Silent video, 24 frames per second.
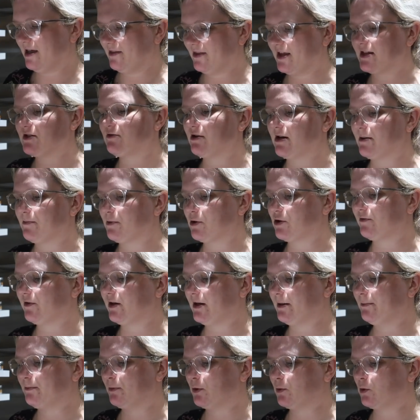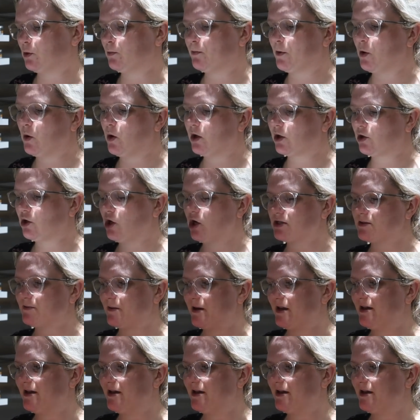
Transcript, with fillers: that's really beautifully brought across.